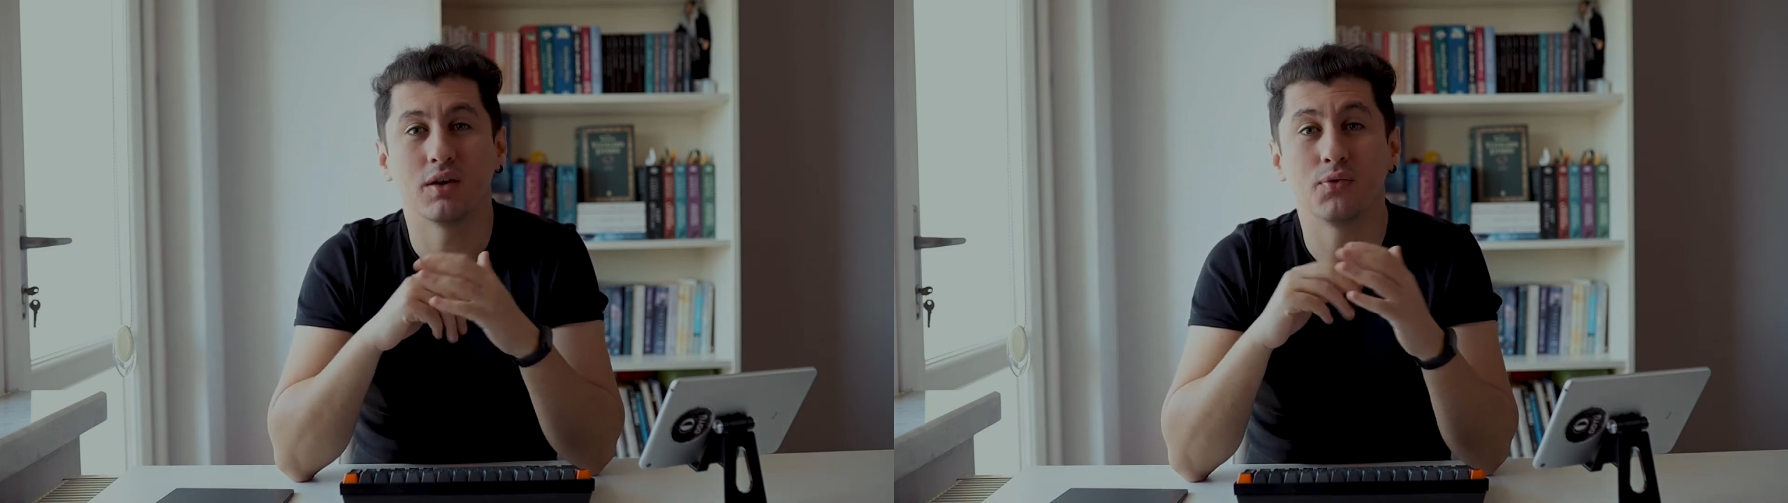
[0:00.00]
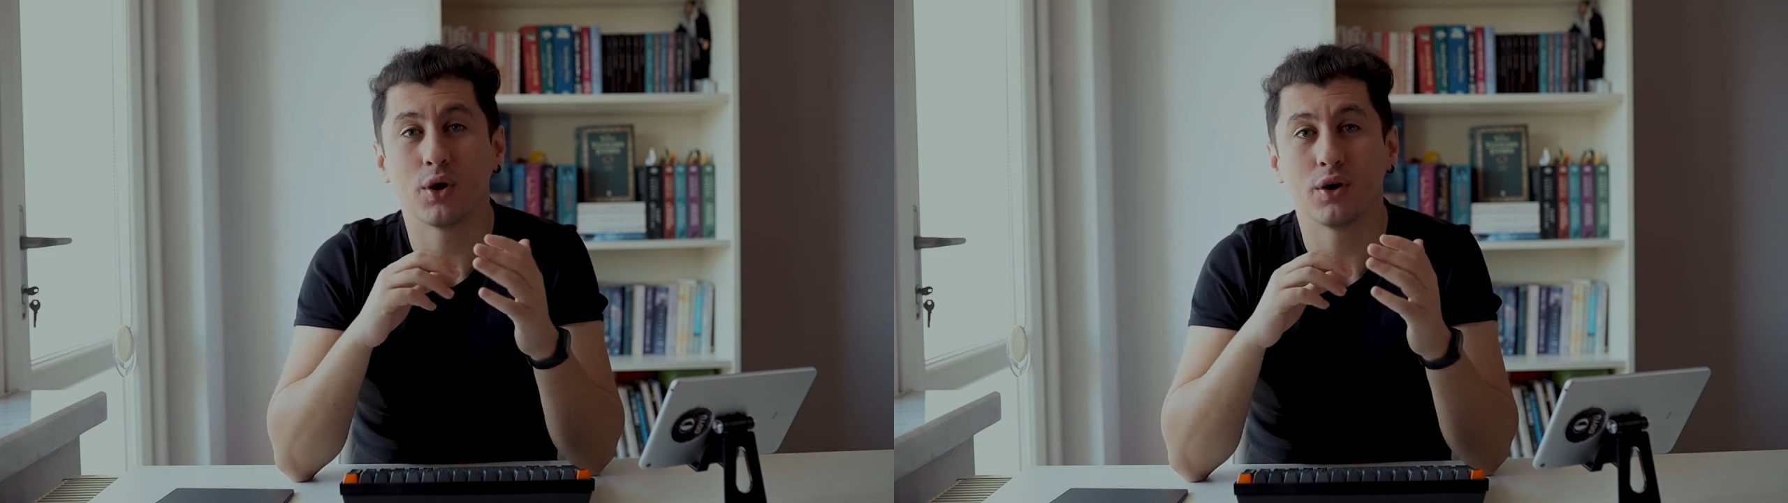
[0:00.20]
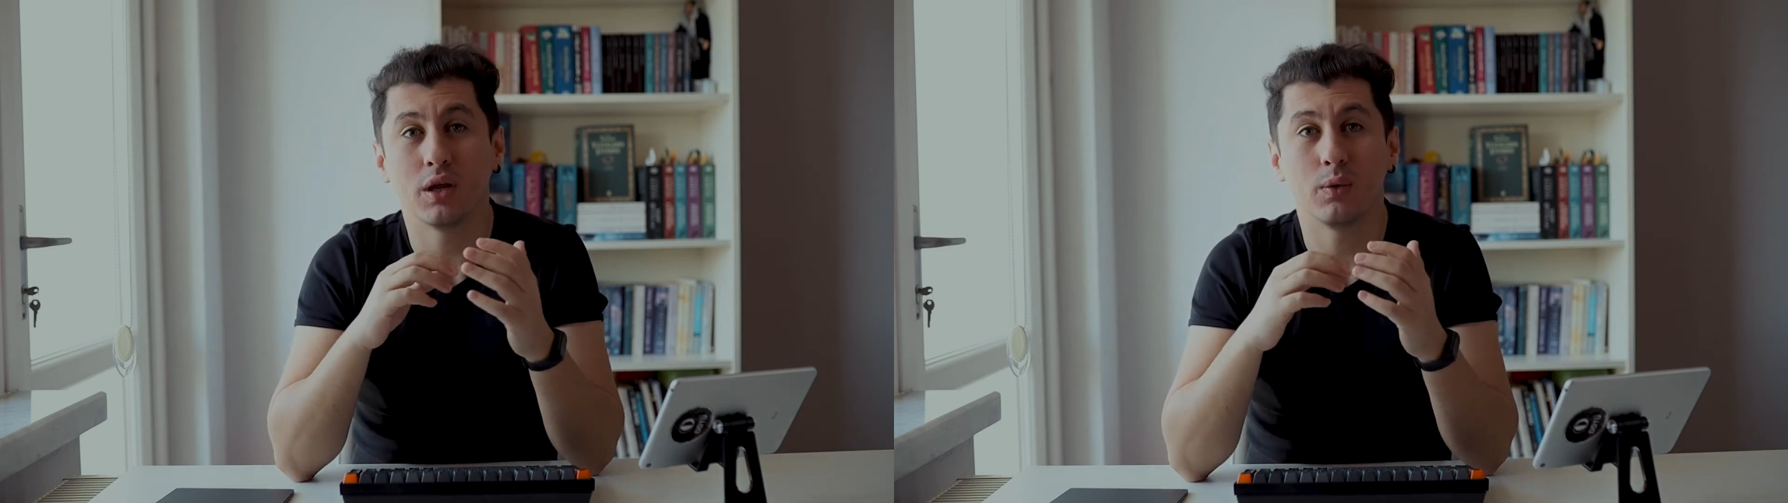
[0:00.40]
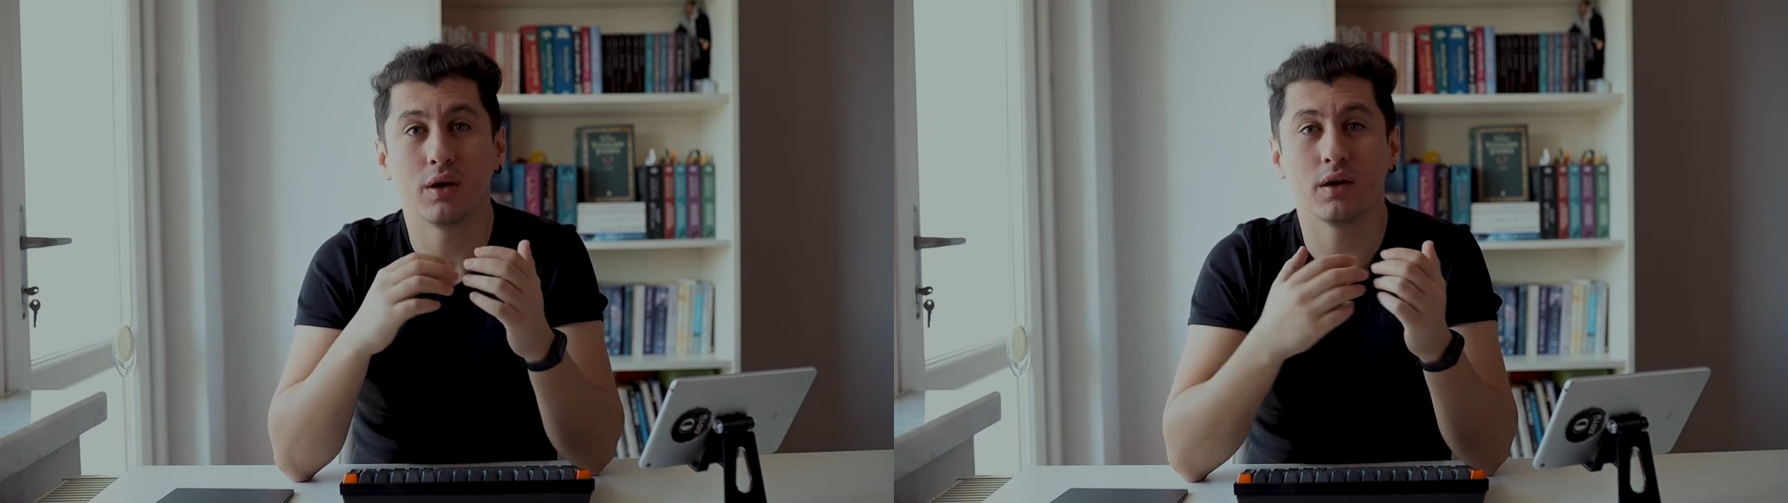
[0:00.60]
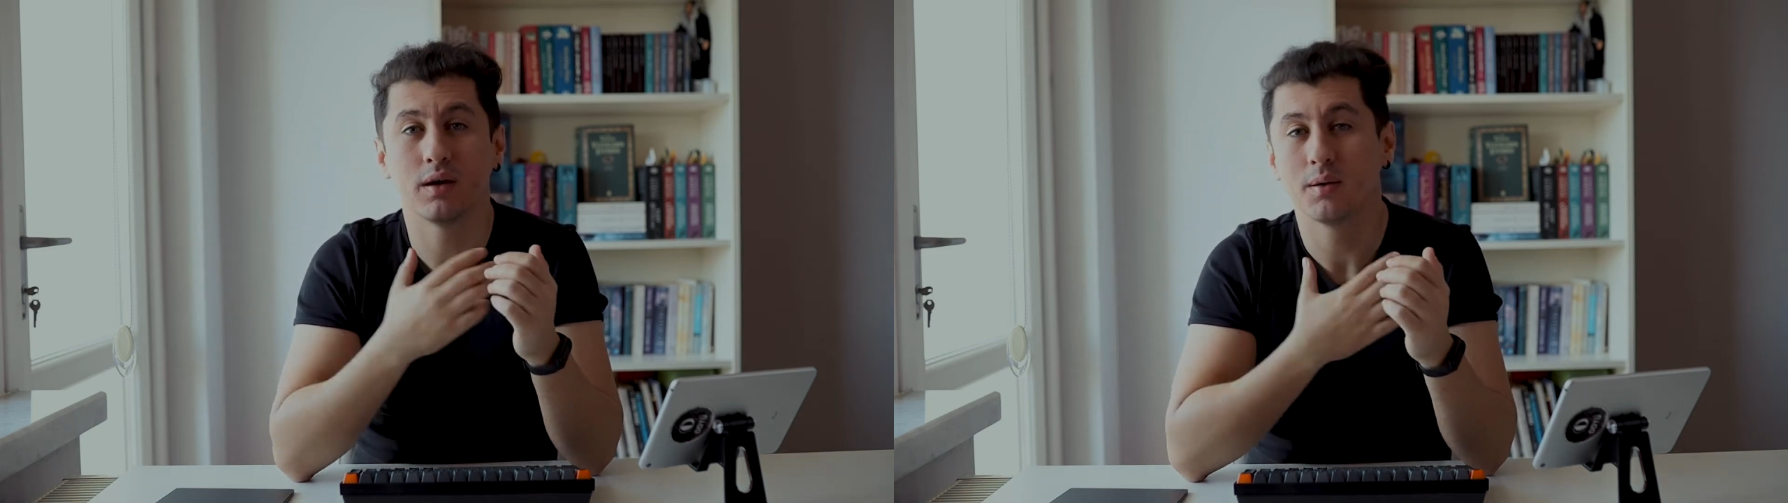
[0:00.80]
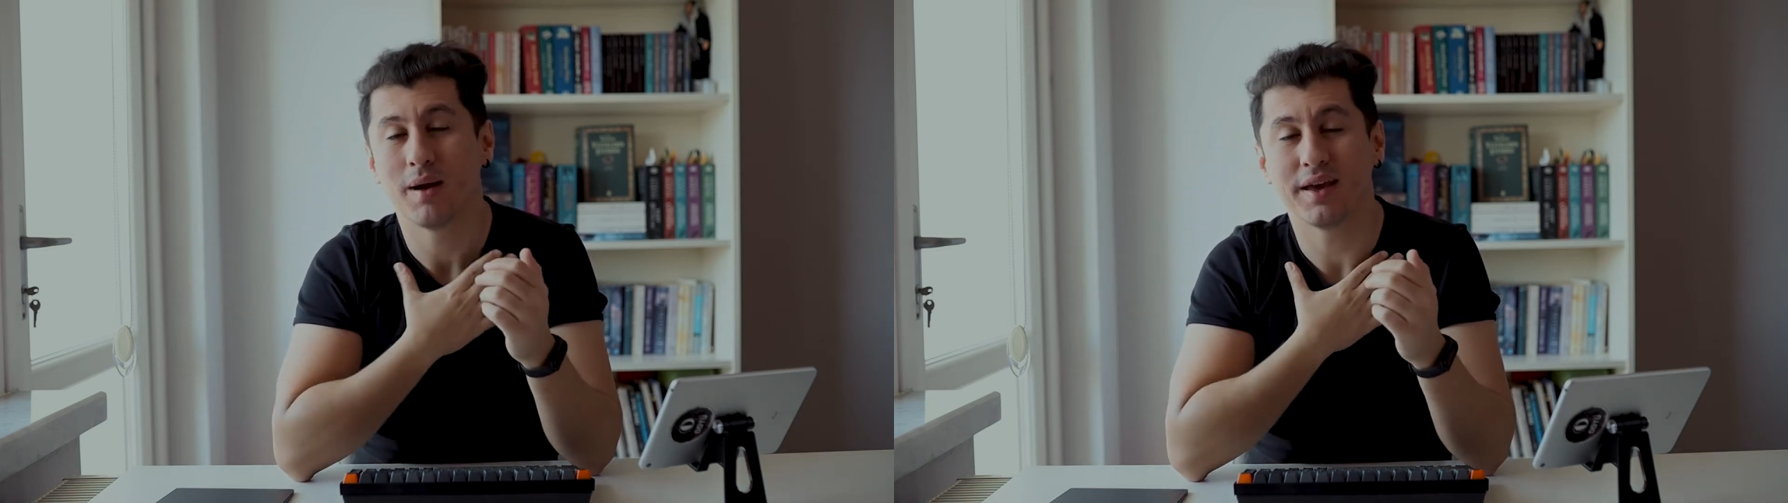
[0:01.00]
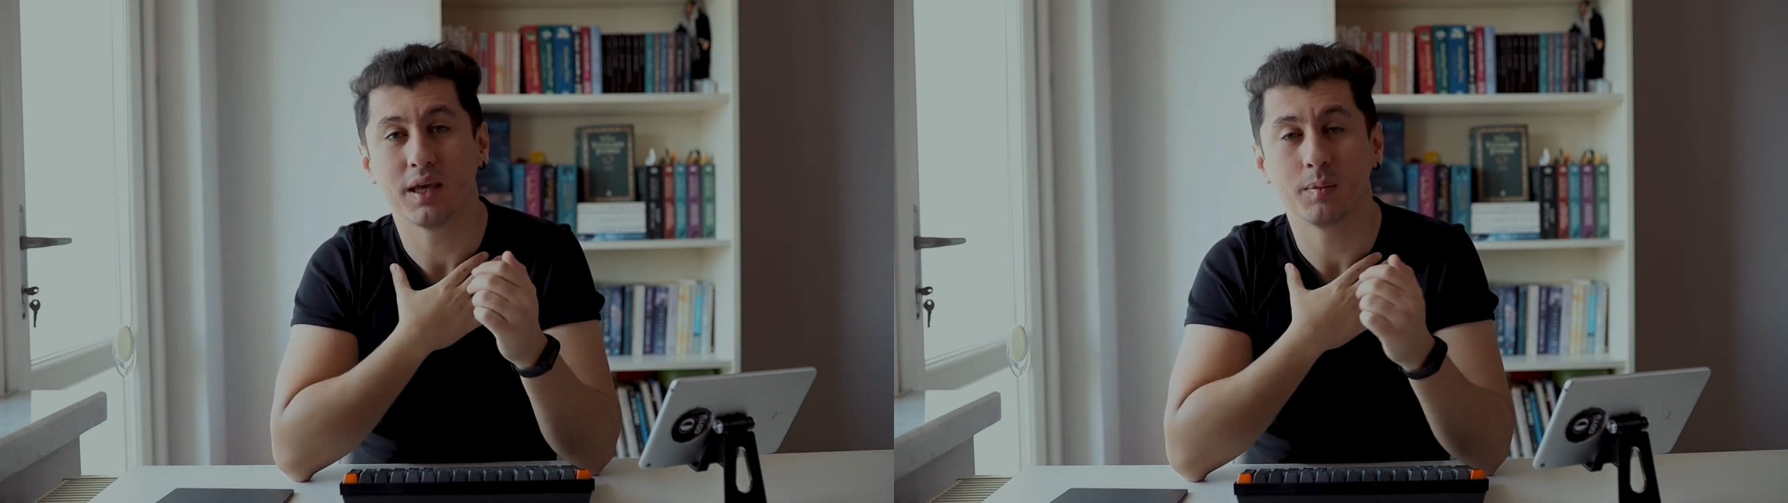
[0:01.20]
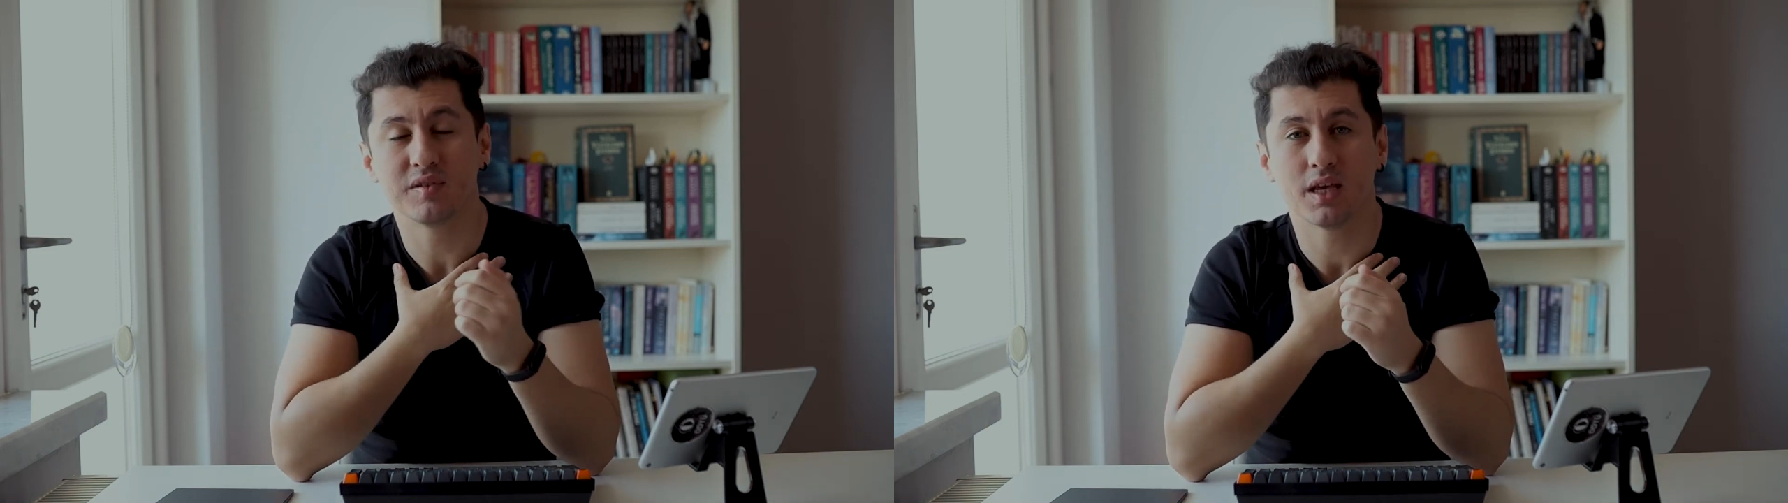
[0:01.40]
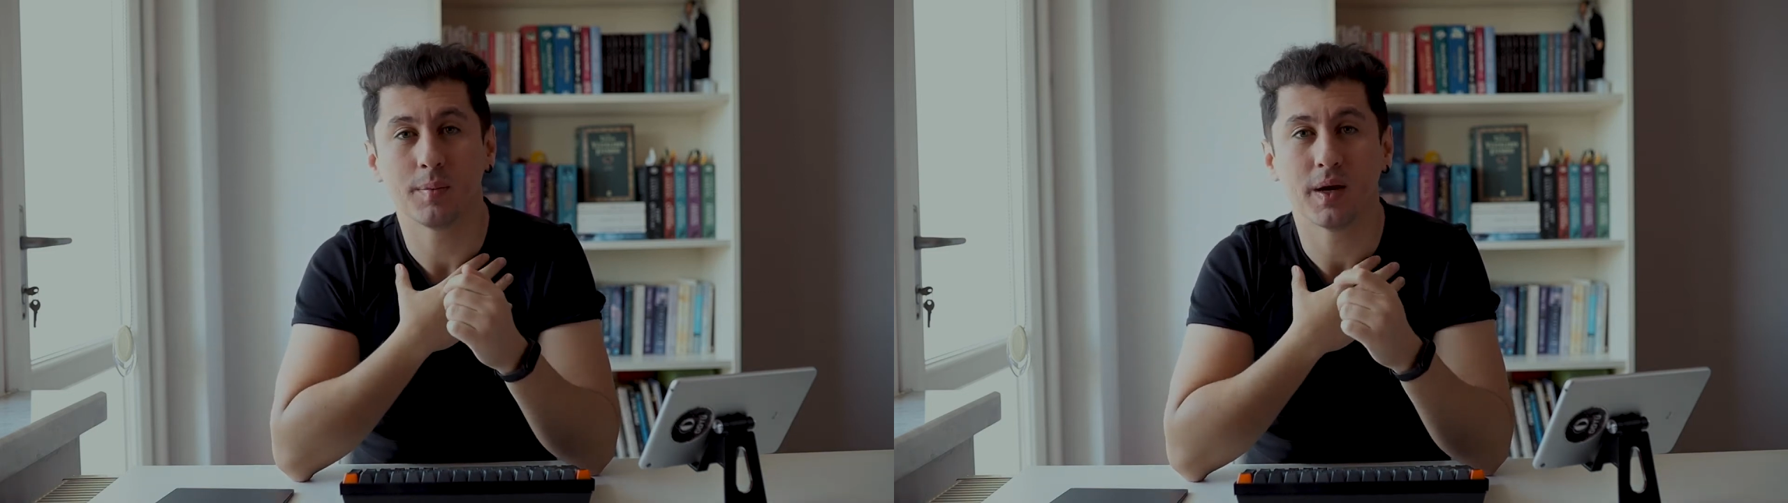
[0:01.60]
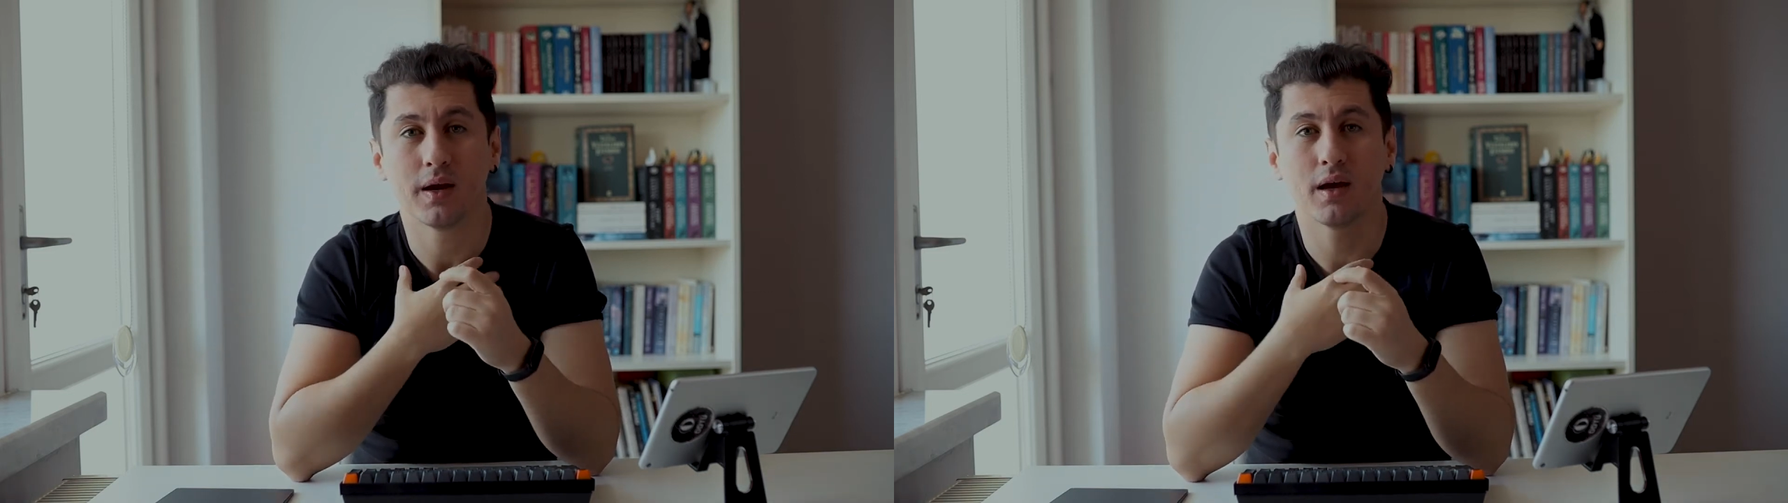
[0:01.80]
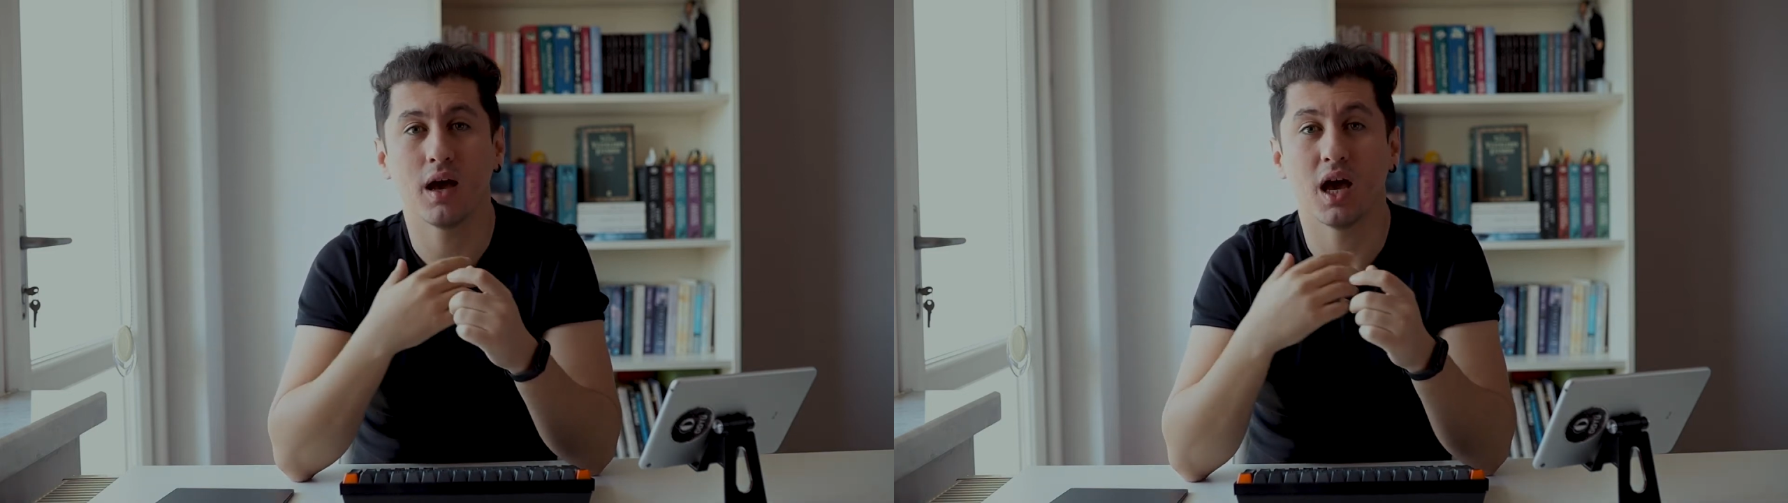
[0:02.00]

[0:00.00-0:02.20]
If you are new here, my name is Emre.